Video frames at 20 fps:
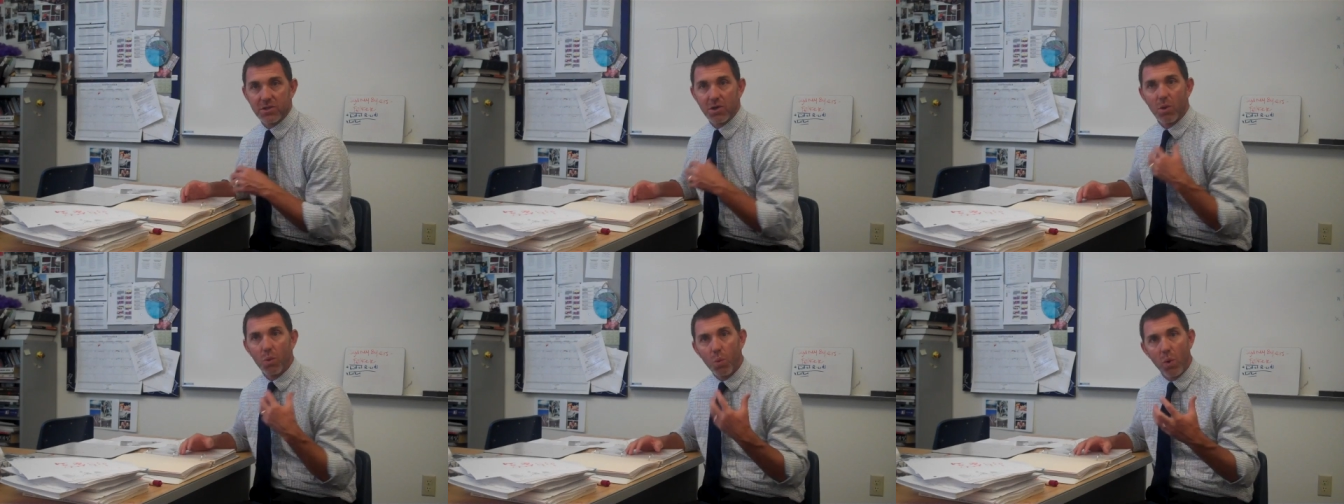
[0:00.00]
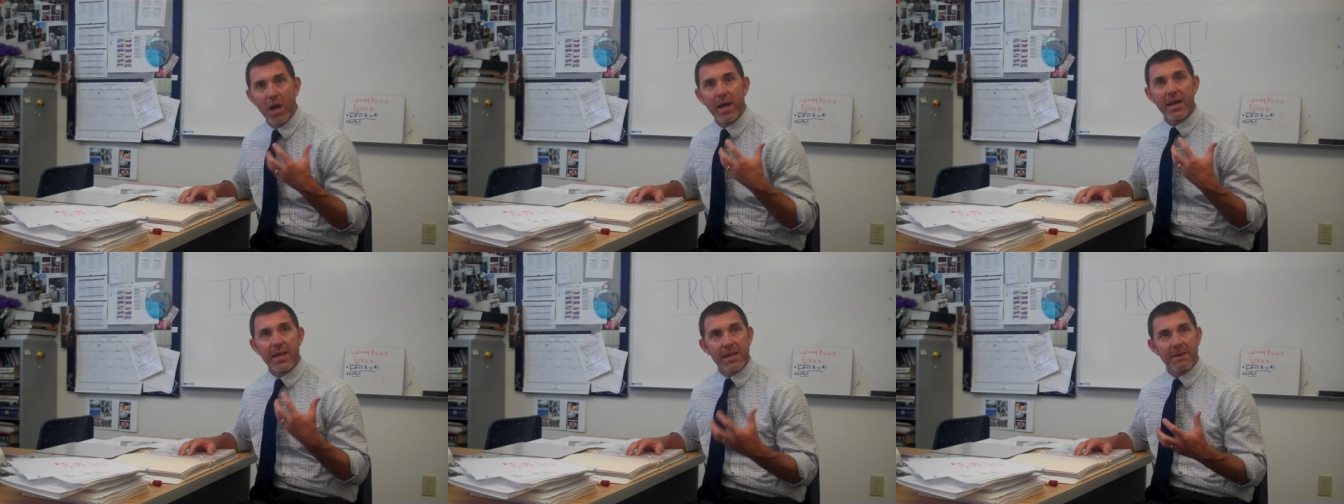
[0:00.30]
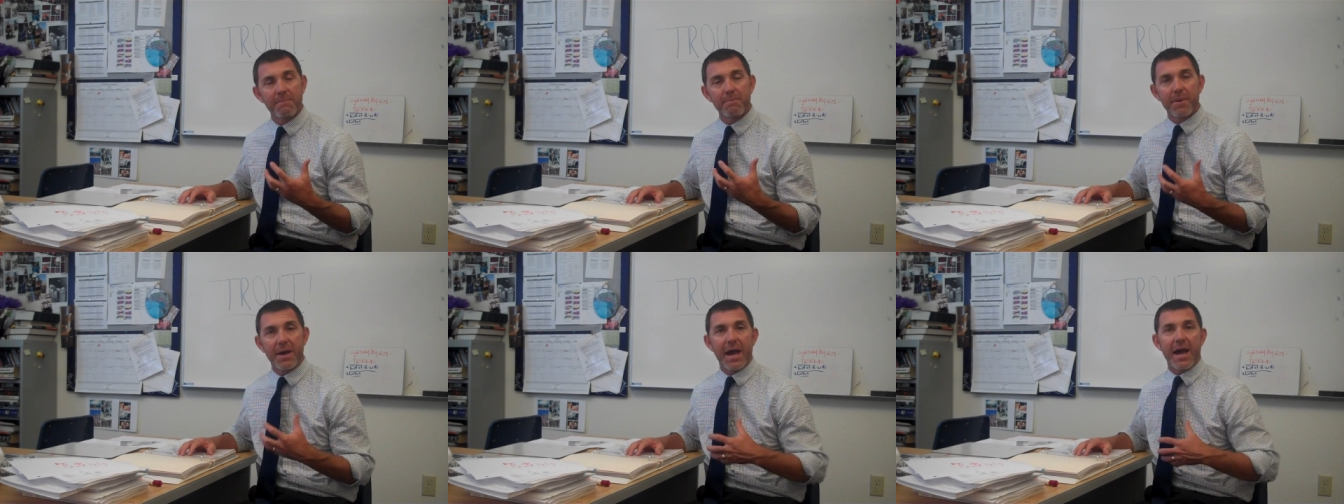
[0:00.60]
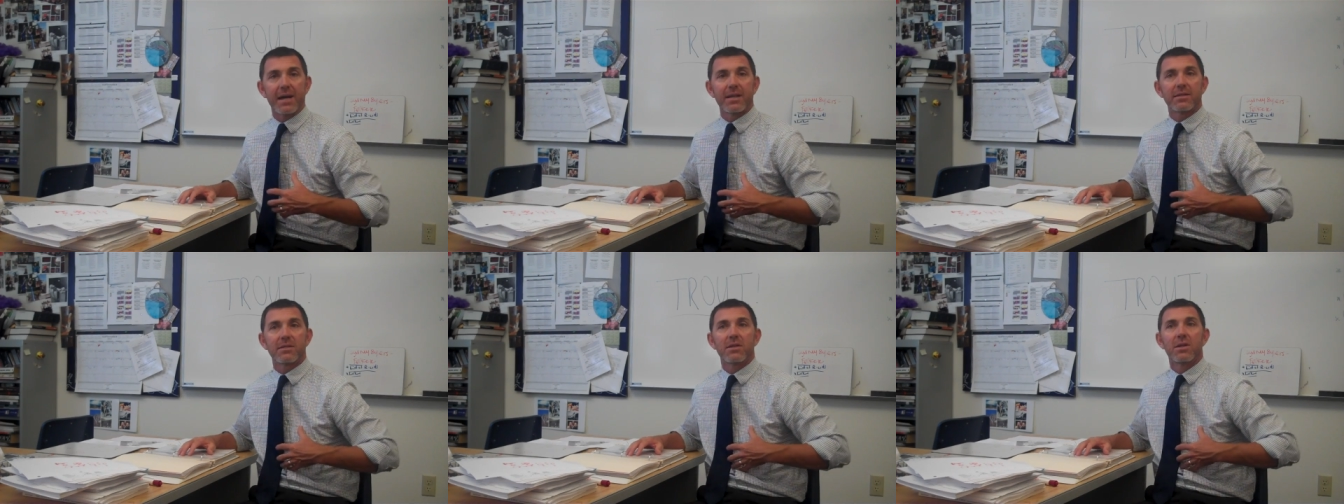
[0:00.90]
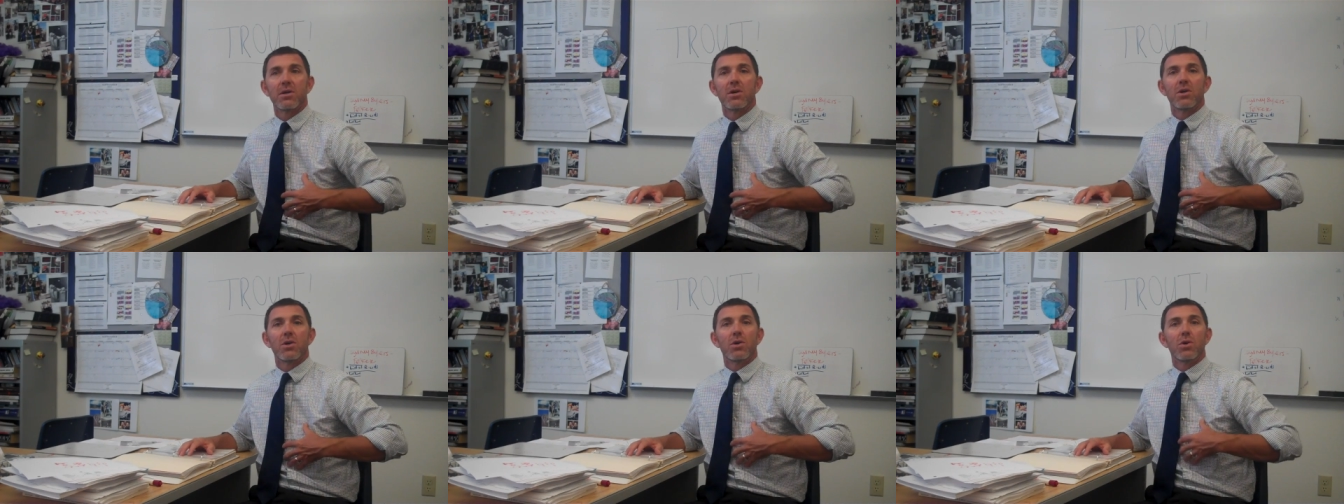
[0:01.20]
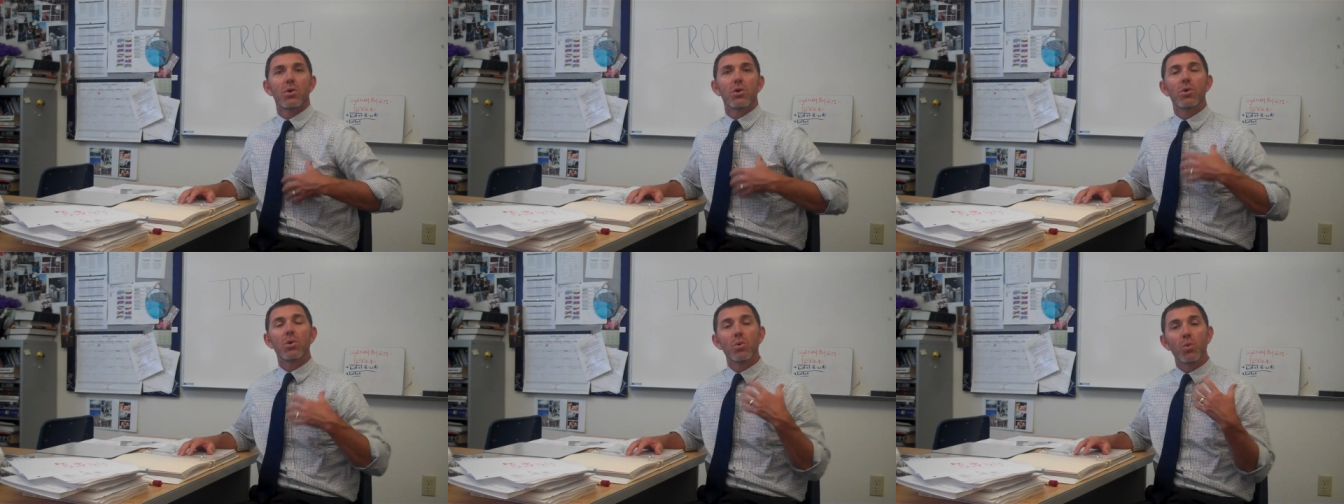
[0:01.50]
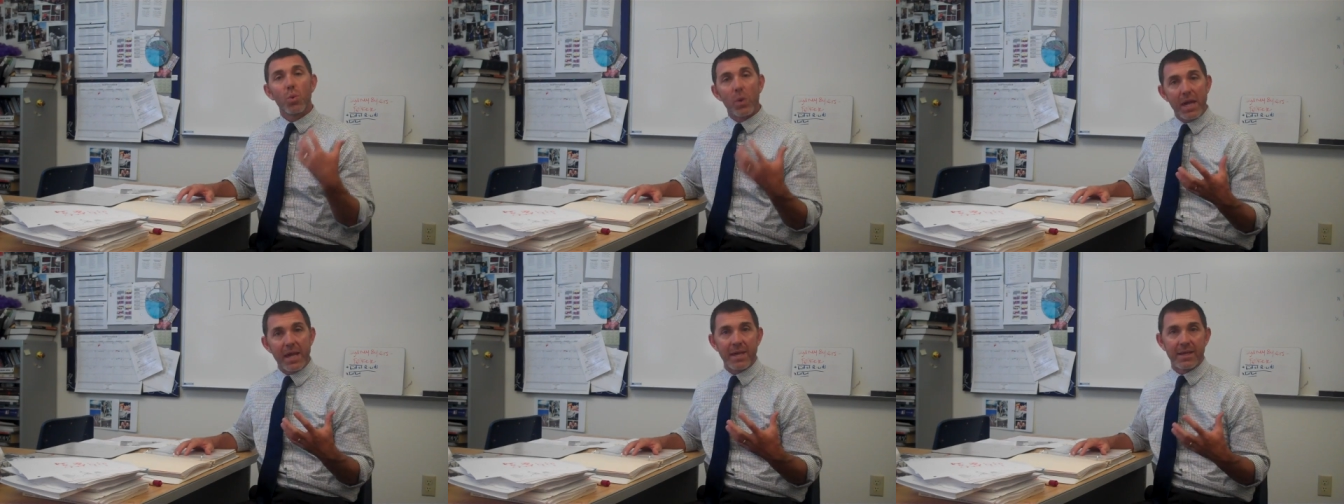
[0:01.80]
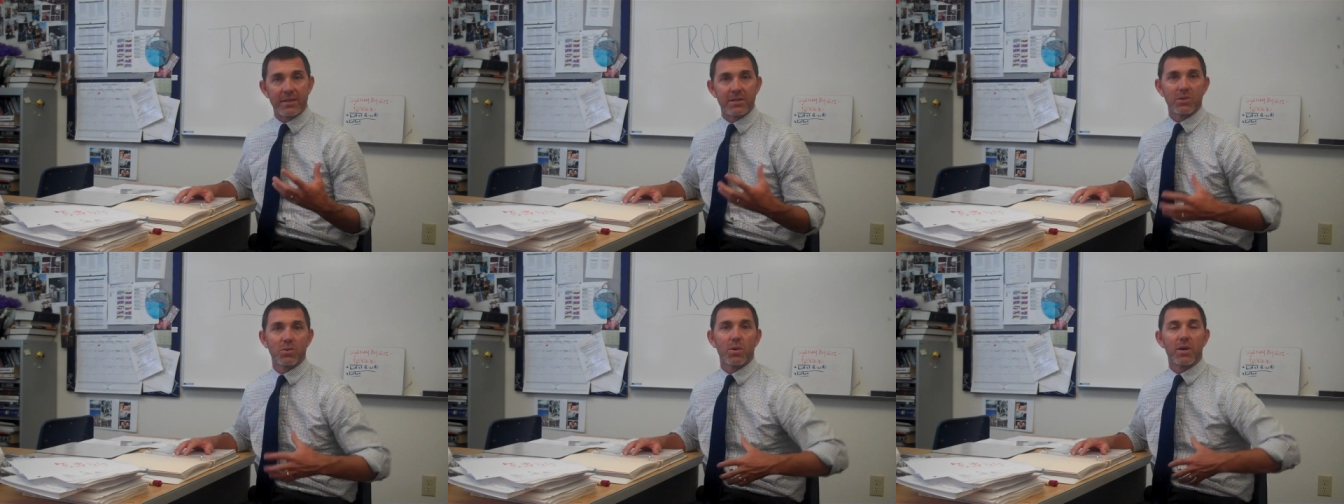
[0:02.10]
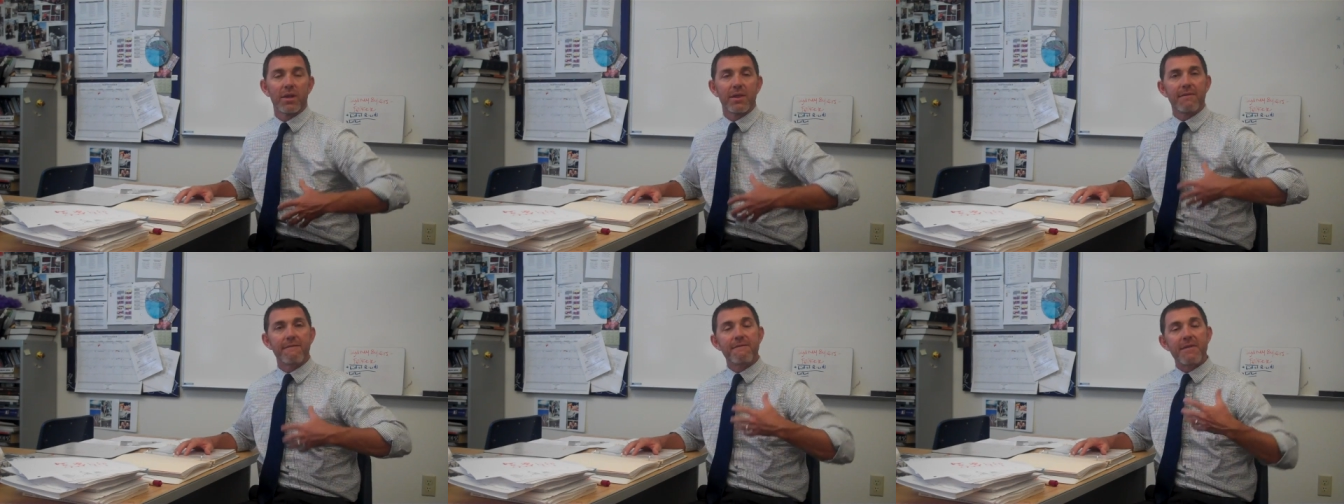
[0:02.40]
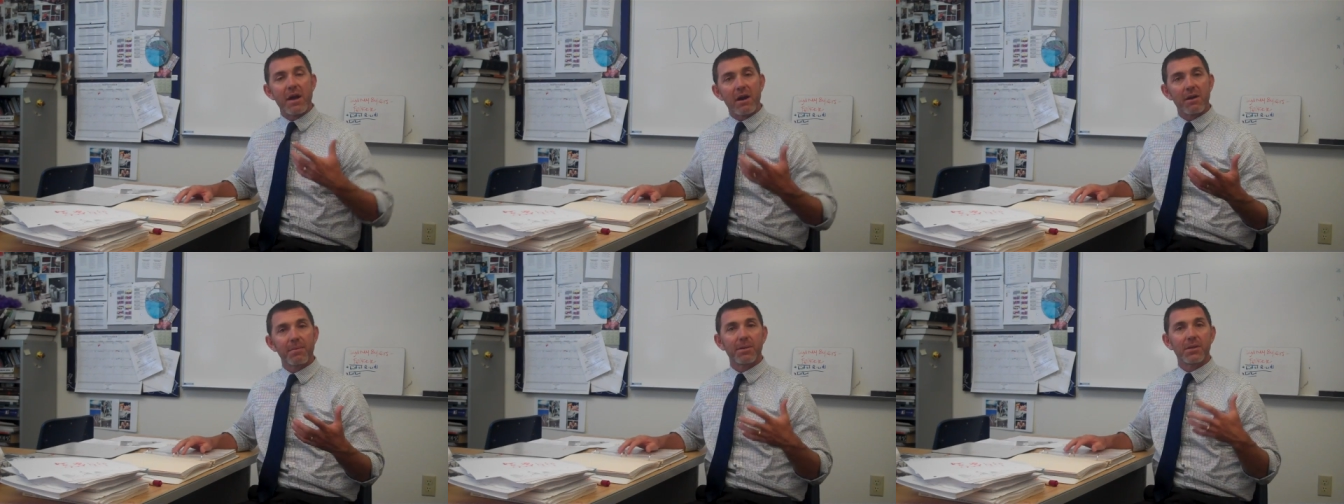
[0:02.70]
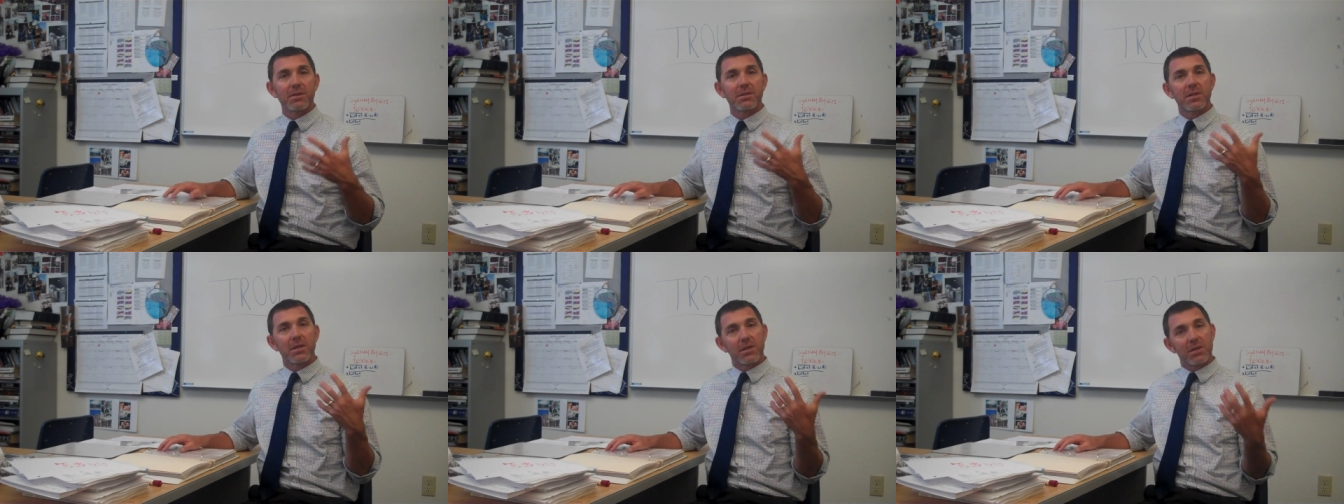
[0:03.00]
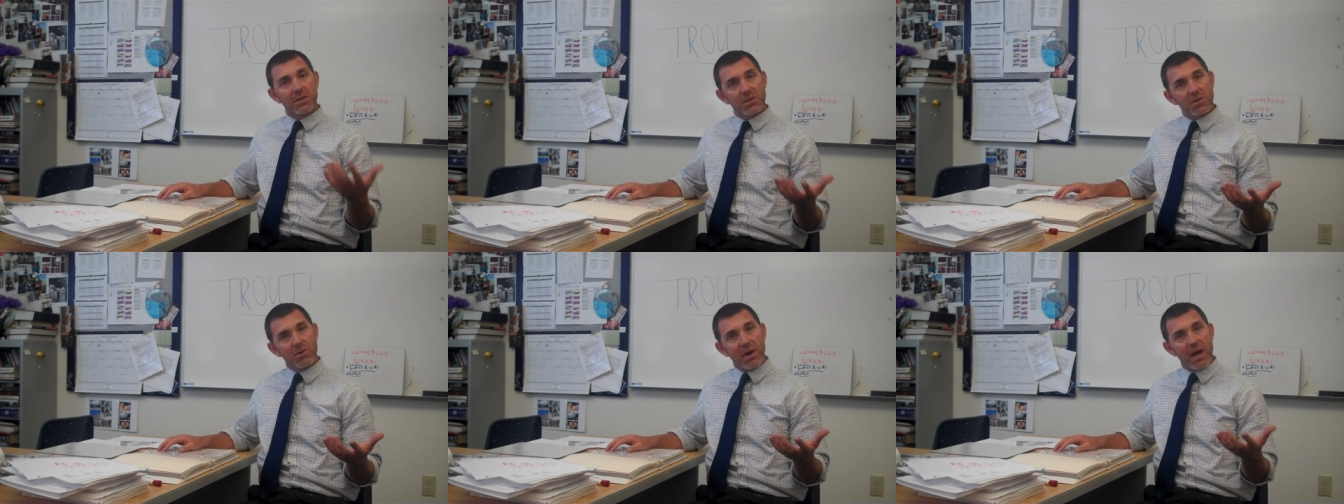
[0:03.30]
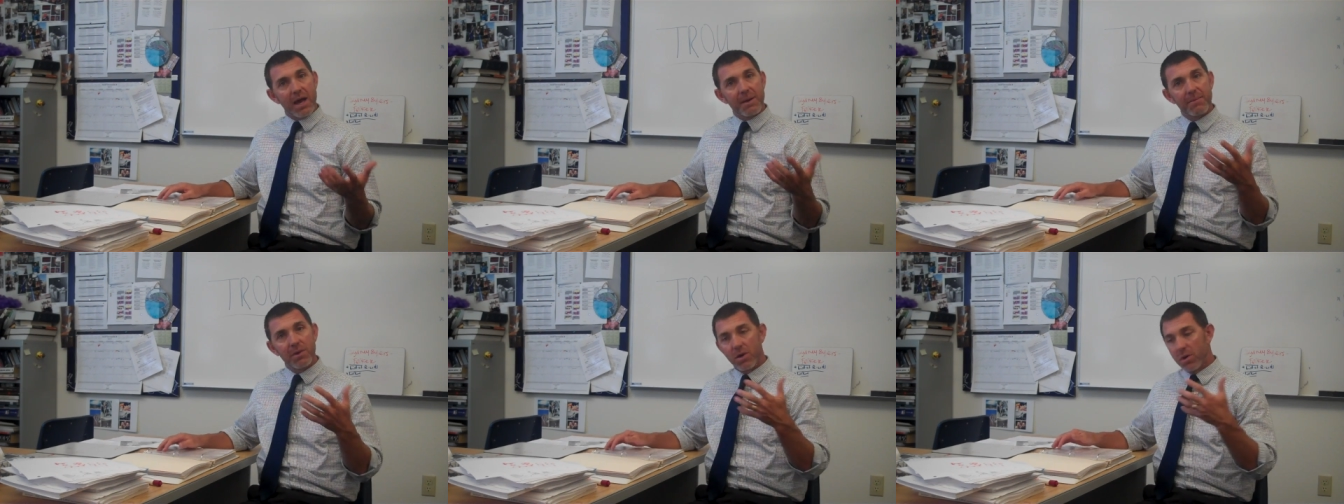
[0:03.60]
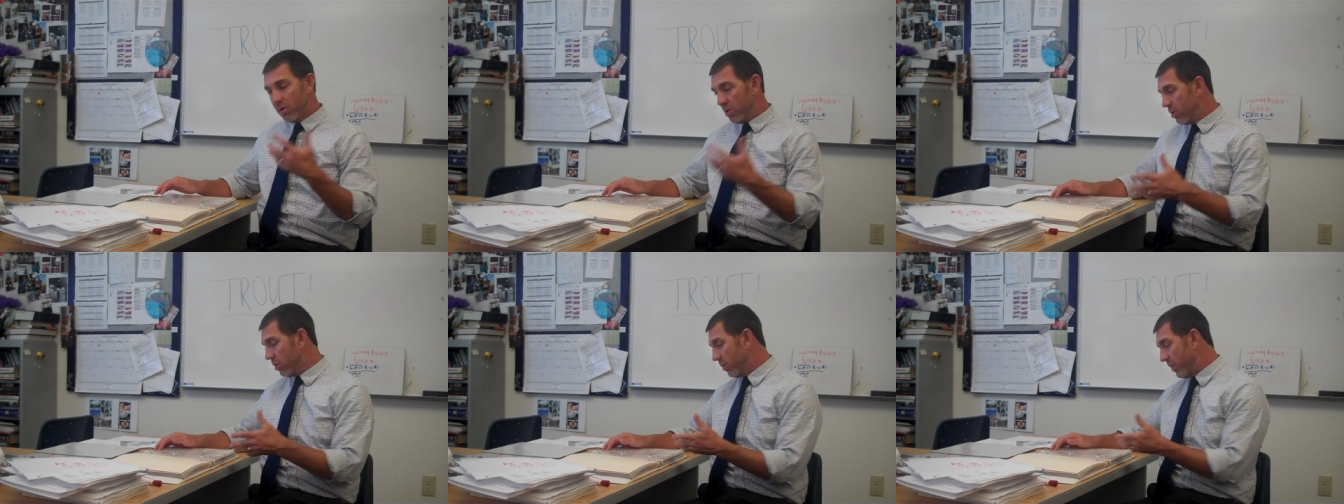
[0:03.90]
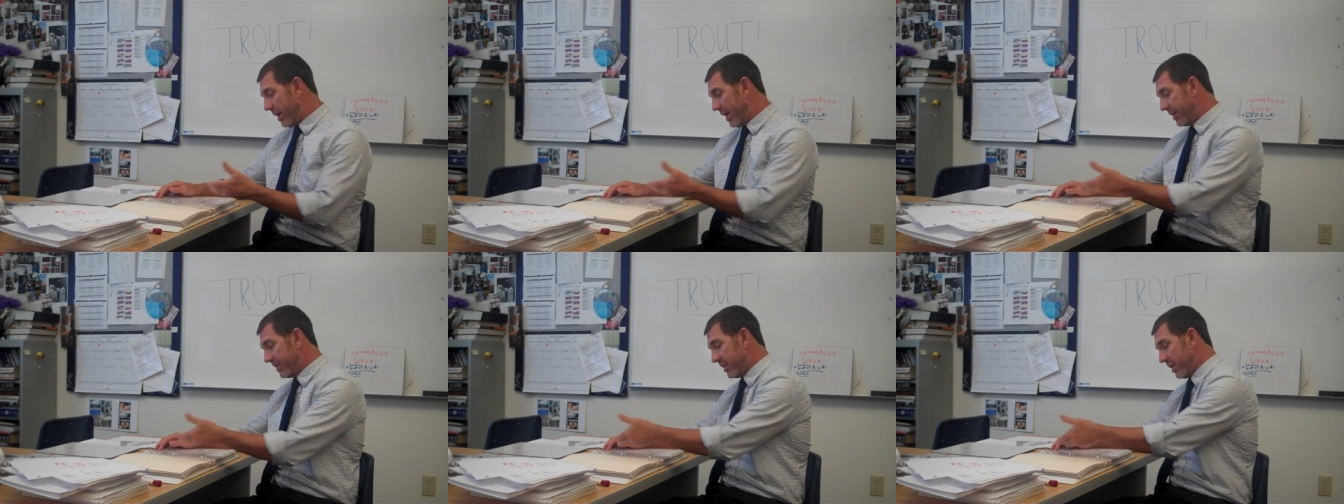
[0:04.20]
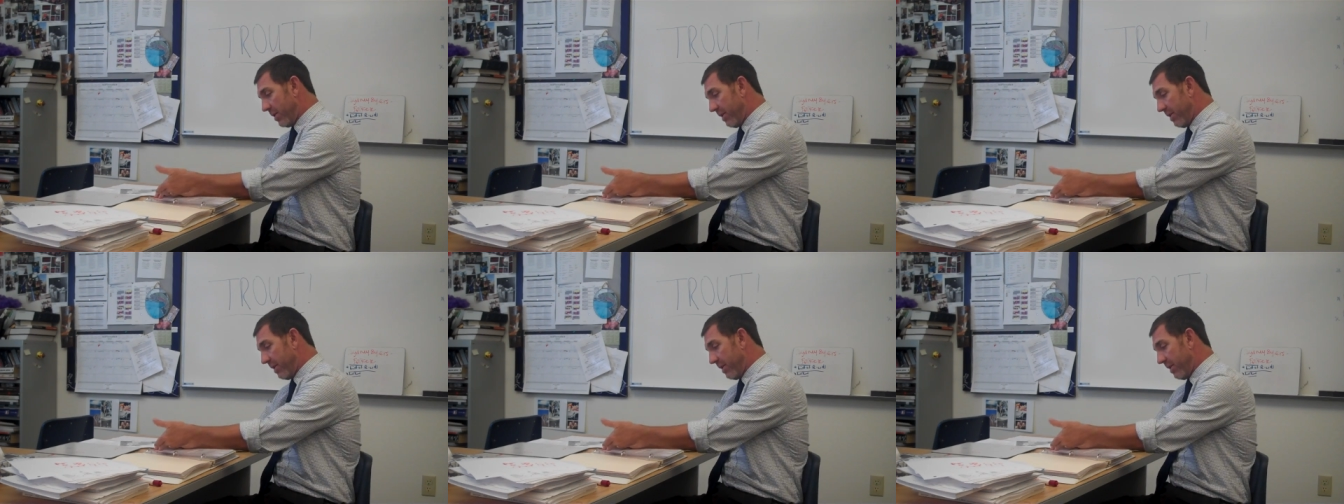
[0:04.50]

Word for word: So what impacts who wins? What are the variables to describe who wins?